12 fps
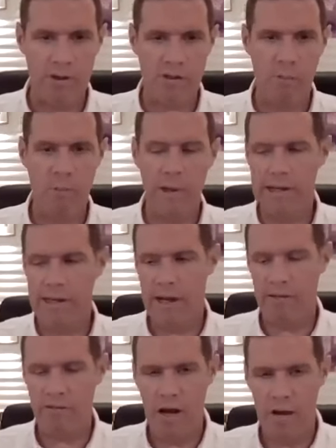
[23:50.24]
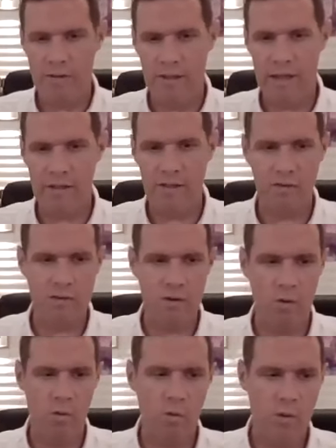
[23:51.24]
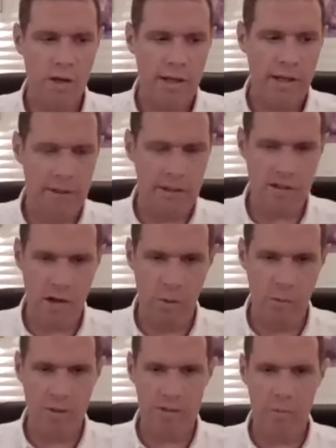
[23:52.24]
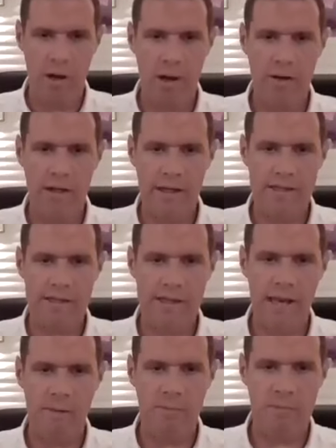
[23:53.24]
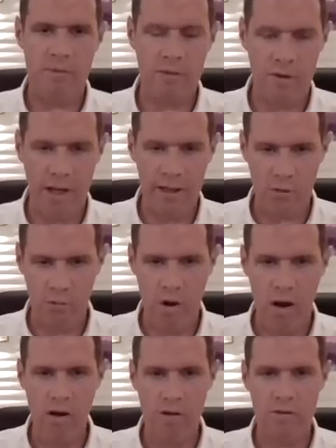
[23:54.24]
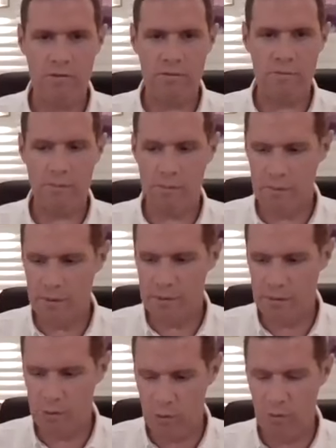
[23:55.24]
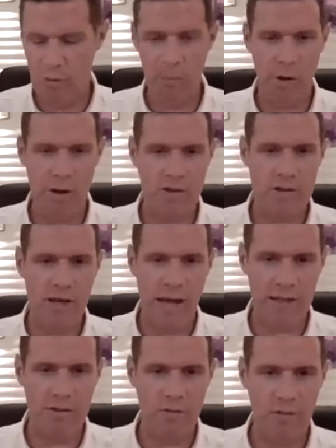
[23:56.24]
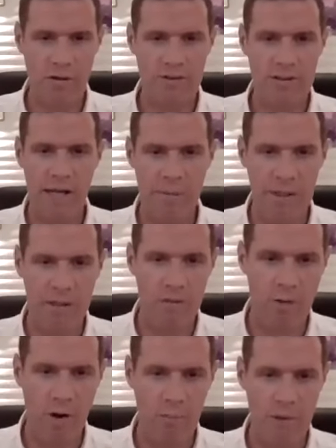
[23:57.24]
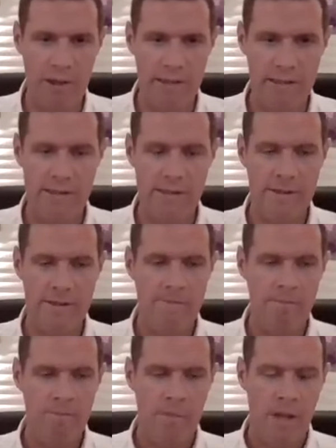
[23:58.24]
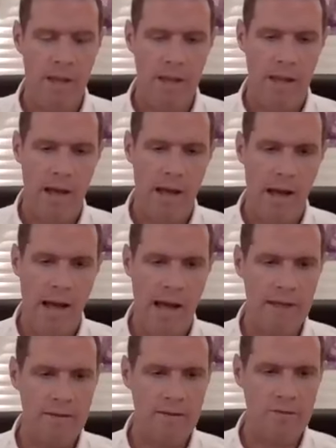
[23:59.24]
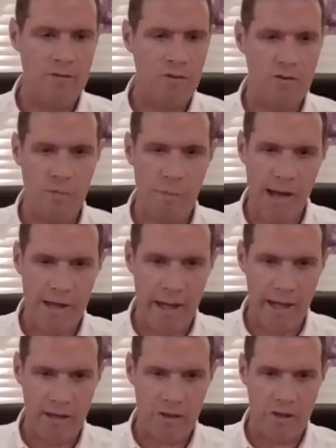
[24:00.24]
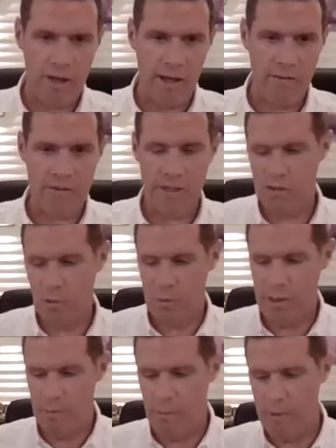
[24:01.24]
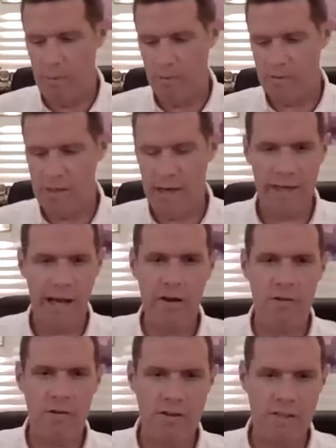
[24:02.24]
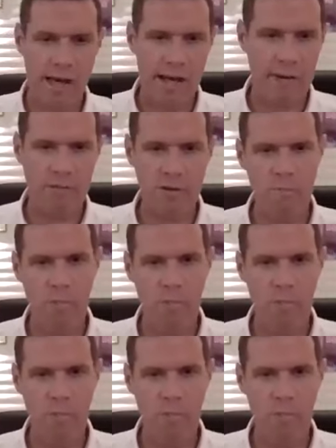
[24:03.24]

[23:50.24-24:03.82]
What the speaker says: really innocent, but it's completely out of context. There's no discernment about it. It's said to the wrong person at the wrong time in the wrong place, and there's a backlash. And I've seen so many people saying,